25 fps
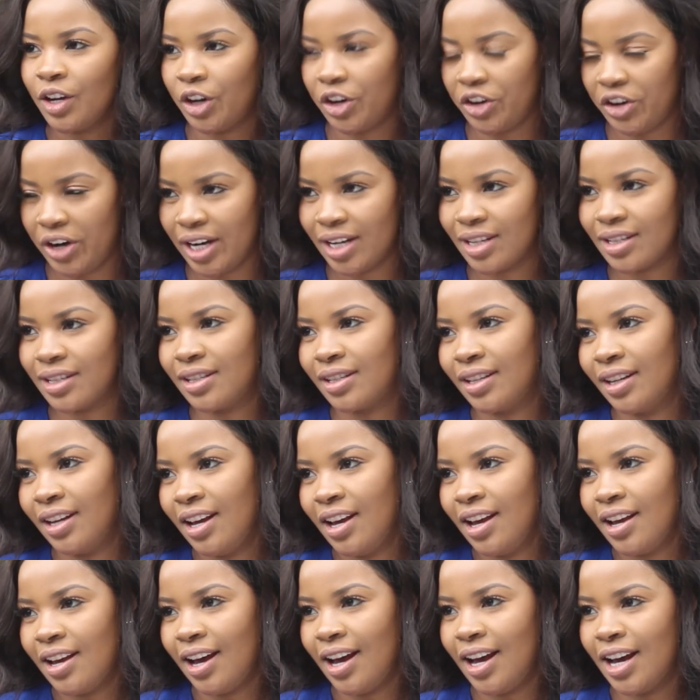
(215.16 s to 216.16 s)
correct.
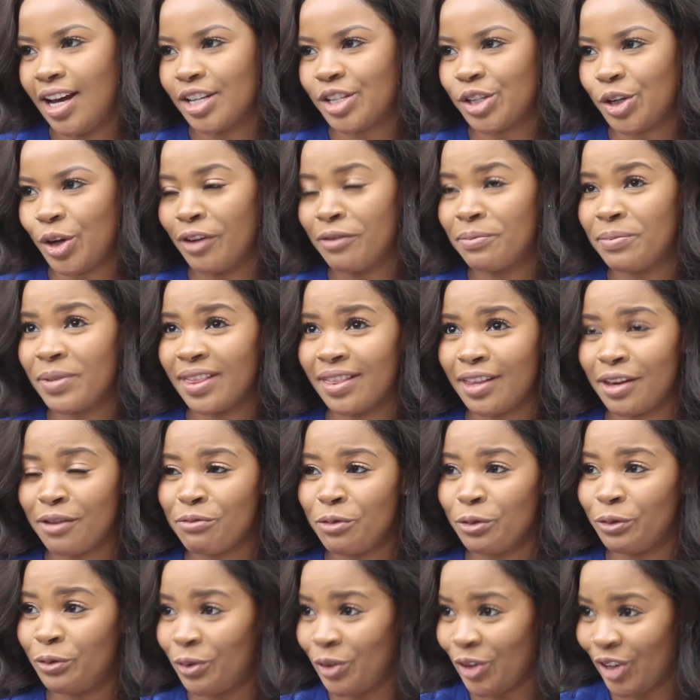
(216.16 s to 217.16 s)
Uh, so I've been there
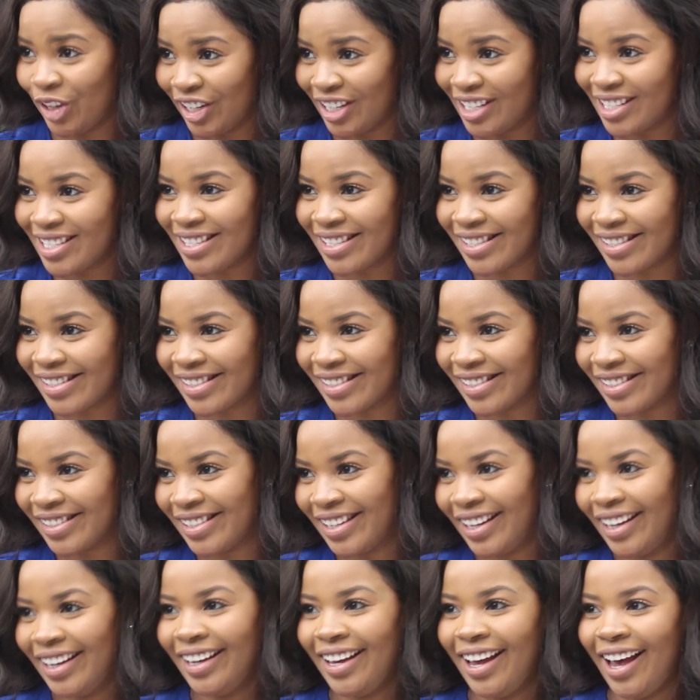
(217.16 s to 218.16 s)
for four years
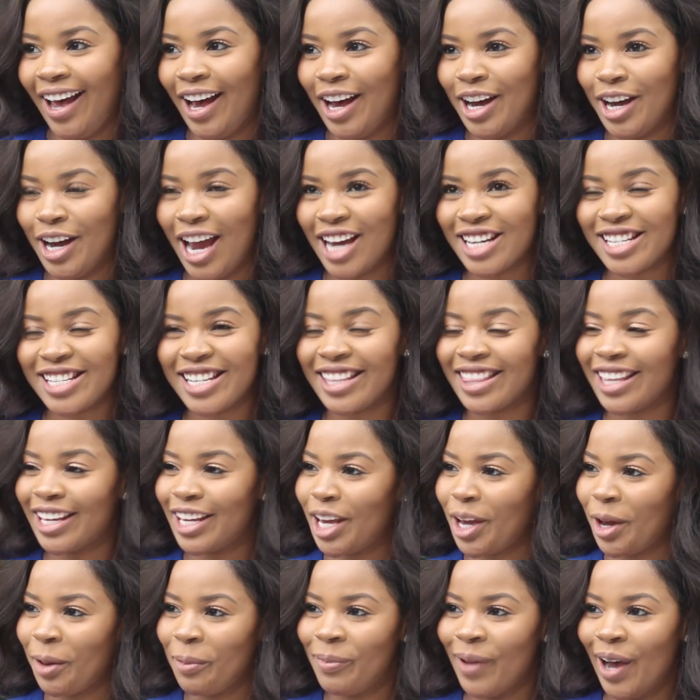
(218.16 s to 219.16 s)
uh, actually
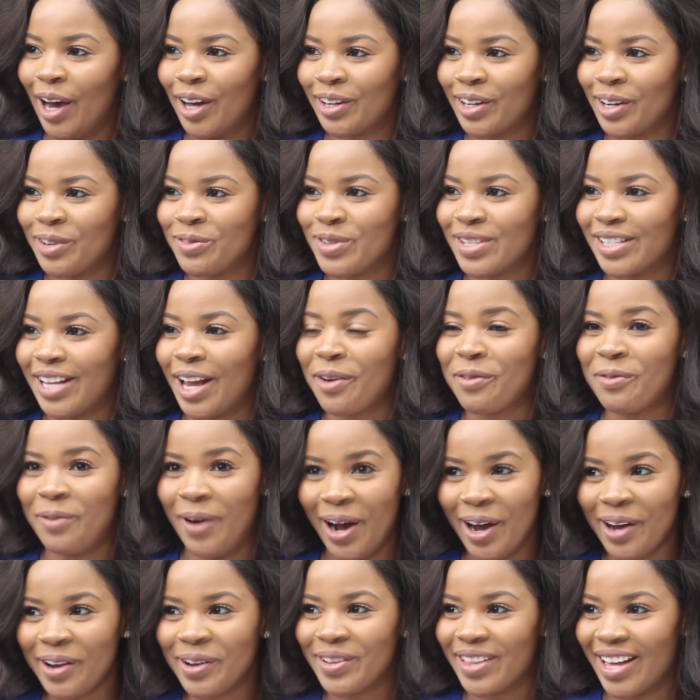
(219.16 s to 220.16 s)
thinking about it, I was like,
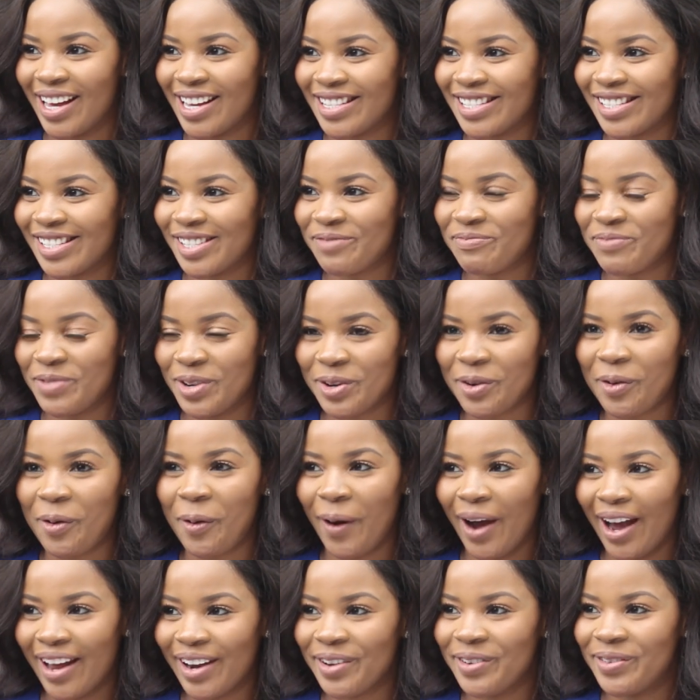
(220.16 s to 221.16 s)
wow, that's been
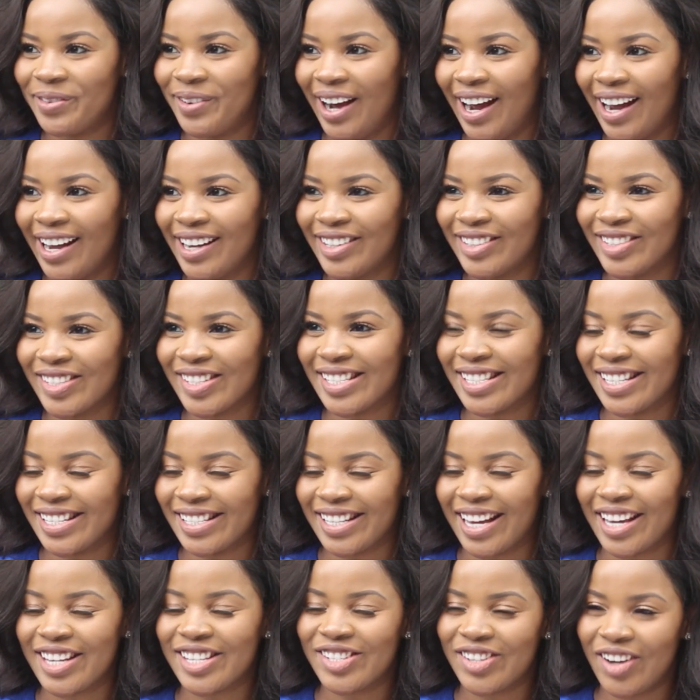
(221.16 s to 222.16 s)
quite a while
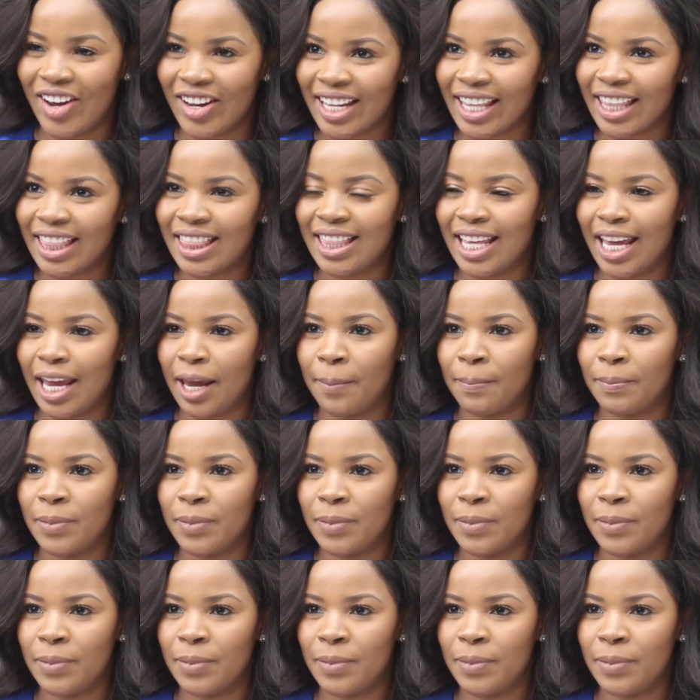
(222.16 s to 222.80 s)
since I started there.